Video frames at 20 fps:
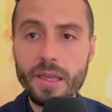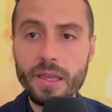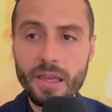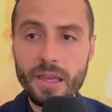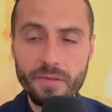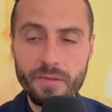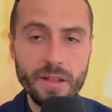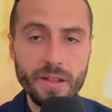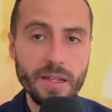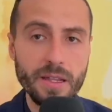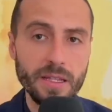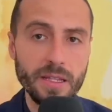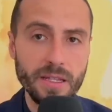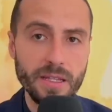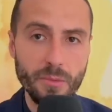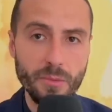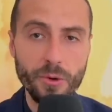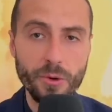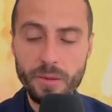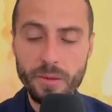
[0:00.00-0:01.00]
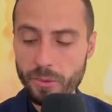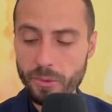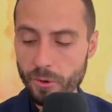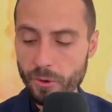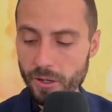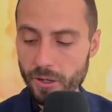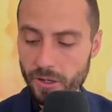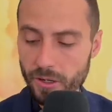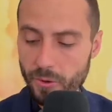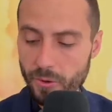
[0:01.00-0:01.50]
even the more
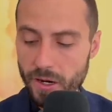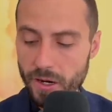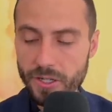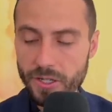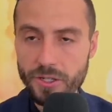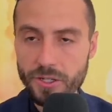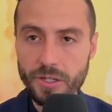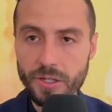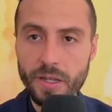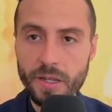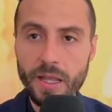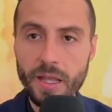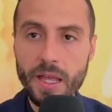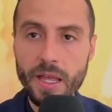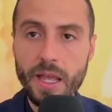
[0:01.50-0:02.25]
important question.